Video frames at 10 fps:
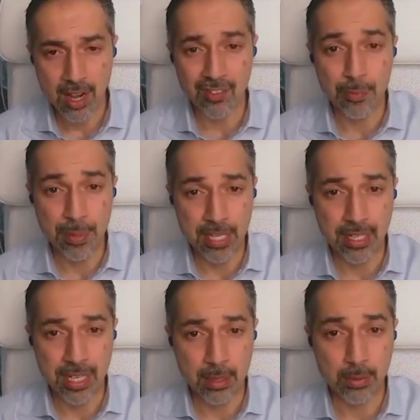of
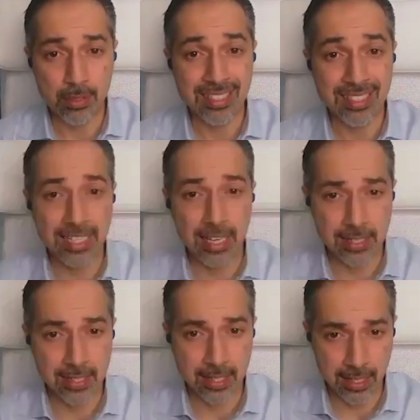being able to
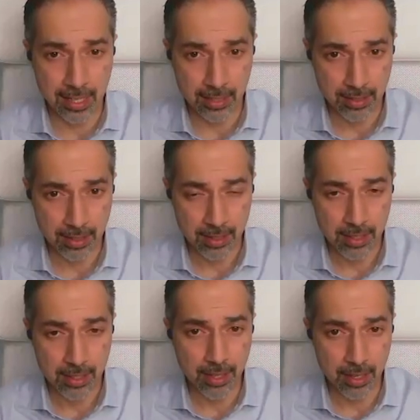de-escalate
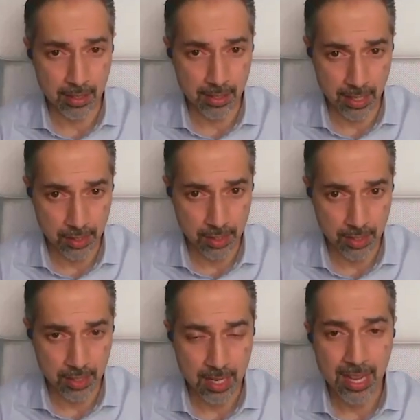their
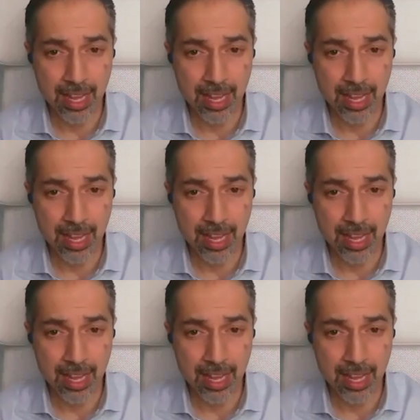tensions.